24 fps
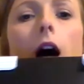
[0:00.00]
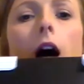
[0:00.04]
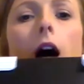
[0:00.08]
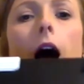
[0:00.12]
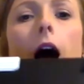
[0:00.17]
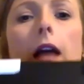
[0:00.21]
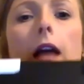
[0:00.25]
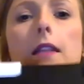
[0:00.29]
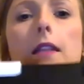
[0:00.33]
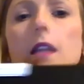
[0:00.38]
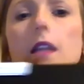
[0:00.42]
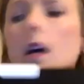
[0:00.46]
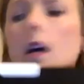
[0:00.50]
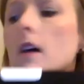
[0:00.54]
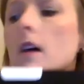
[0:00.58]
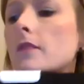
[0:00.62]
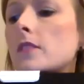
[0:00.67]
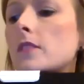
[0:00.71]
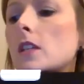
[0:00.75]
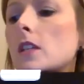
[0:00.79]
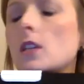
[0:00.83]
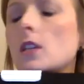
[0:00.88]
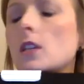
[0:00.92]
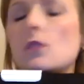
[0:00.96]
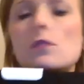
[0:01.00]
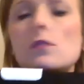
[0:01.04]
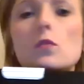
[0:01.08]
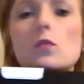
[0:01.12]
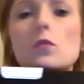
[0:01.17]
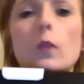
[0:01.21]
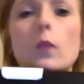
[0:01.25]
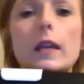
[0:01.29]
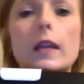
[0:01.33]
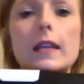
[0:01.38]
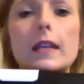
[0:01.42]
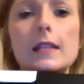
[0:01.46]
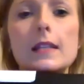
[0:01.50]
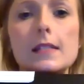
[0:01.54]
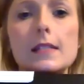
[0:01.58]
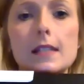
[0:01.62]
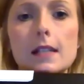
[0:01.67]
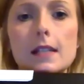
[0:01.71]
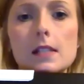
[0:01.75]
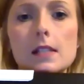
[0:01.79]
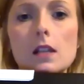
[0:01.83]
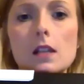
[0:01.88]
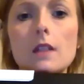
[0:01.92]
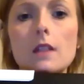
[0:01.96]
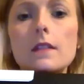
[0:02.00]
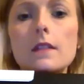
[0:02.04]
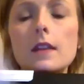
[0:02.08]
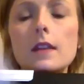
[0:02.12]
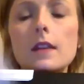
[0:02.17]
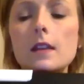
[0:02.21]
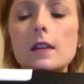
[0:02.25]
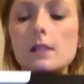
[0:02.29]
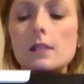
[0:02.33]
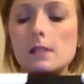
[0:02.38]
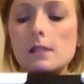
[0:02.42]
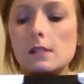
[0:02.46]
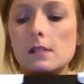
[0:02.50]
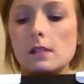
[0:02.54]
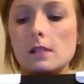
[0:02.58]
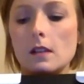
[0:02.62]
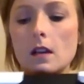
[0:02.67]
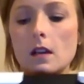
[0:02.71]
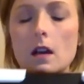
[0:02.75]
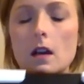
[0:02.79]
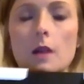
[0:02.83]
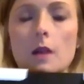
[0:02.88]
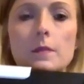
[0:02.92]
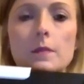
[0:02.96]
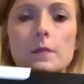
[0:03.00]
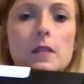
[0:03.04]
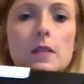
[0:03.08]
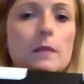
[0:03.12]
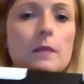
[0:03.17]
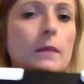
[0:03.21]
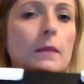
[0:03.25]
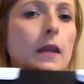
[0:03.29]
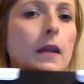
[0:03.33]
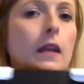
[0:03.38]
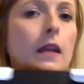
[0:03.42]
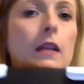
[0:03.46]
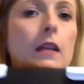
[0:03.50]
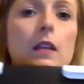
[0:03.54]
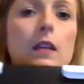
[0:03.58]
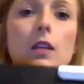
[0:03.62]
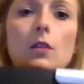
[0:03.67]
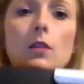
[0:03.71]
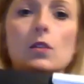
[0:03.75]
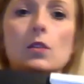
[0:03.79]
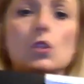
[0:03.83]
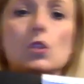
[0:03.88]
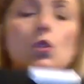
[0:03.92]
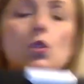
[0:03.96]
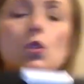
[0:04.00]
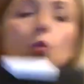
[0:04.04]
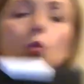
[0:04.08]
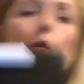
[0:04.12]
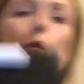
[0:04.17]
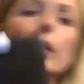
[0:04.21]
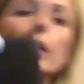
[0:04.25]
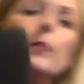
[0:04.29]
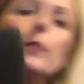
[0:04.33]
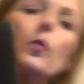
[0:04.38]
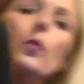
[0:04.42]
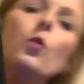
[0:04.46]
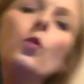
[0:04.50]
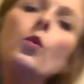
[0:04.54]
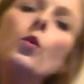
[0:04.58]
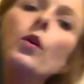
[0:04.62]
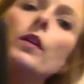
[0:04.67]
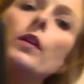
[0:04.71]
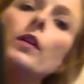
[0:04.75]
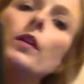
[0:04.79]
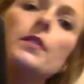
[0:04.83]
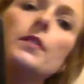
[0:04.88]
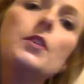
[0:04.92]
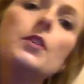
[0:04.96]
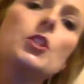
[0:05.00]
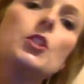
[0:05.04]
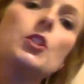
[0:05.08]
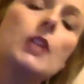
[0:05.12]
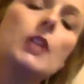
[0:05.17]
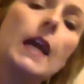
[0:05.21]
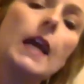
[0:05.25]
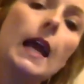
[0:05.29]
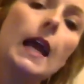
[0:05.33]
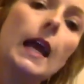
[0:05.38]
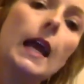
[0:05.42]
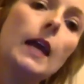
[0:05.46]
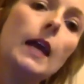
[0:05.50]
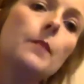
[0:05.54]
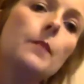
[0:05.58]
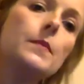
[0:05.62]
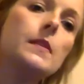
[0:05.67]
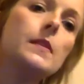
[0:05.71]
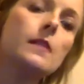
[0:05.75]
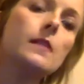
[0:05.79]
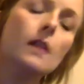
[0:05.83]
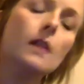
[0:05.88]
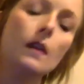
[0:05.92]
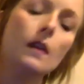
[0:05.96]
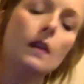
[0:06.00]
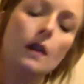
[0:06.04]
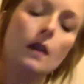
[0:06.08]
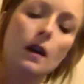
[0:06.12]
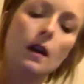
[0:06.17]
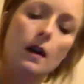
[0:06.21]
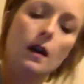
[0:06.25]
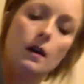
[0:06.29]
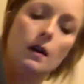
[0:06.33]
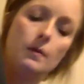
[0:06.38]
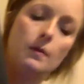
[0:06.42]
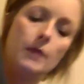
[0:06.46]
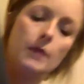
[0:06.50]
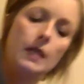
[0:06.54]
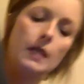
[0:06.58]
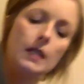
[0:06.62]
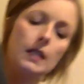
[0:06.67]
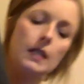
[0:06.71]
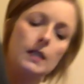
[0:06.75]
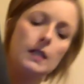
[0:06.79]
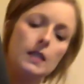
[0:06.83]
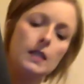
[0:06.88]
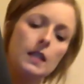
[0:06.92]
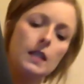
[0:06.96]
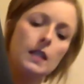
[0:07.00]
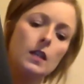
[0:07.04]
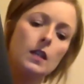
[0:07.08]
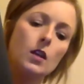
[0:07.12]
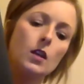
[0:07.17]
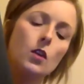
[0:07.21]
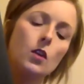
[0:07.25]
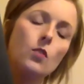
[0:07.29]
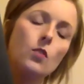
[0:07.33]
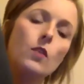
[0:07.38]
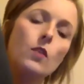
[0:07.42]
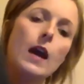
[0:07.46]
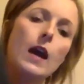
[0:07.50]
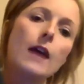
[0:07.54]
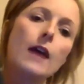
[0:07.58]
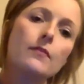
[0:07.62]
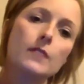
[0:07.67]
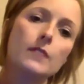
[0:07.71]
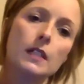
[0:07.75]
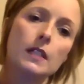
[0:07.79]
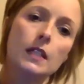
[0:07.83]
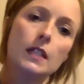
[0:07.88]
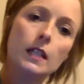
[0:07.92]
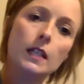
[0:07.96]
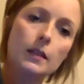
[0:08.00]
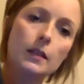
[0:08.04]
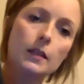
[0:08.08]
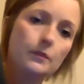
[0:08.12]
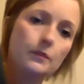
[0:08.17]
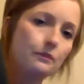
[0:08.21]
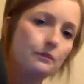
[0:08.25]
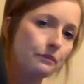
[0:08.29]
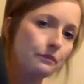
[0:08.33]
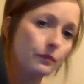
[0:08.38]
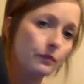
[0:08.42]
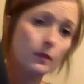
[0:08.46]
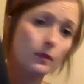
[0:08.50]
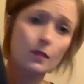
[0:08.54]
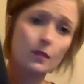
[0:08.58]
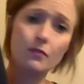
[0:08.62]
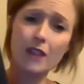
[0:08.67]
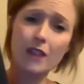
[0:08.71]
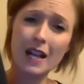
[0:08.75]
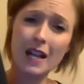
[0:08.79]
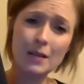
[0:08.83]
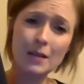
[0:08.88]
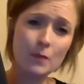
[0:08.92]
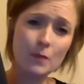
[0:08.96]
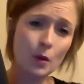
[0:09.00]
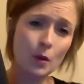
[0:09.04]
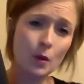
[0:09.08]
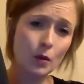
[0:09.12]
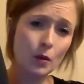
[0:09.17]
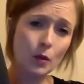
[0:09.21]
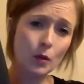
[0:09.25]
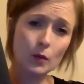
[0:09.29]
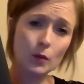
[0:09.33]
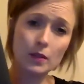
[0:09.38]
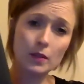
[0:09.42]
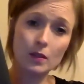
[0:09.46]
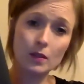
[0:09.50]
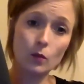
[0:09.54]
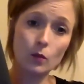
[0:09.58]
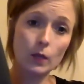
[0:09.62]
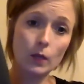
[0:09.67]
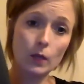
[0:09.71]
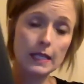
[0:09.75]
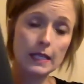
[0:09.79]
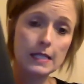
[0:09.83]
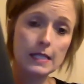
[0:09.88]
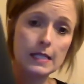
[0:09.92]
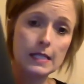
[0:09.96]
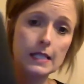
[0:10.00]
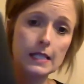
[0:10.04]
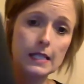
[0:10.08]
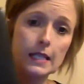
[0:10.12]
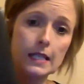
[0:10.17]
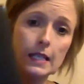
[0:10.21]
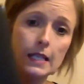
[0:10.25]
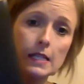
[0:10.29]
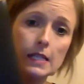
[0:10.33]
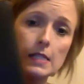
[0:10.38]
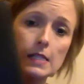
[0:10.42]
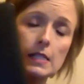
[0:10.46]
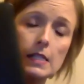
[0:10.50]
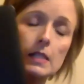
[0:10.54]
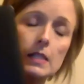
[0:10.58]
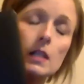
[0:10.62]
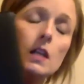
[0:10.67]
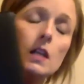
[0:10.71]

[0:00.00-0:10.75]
I love to use wiki sticks on this to make, you know, a storyboard or shapes, anything crafty, fine motor with the wiki sticks.